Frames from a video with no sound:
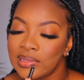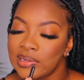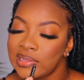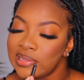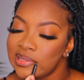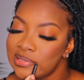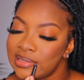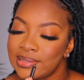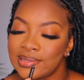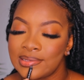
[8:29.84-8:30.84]
And like I
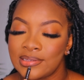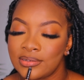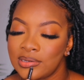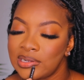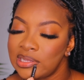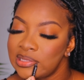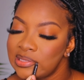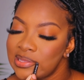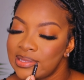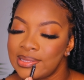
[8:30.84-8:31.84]
said, it
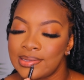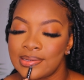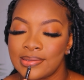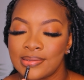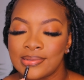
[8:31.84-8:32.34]
dries in.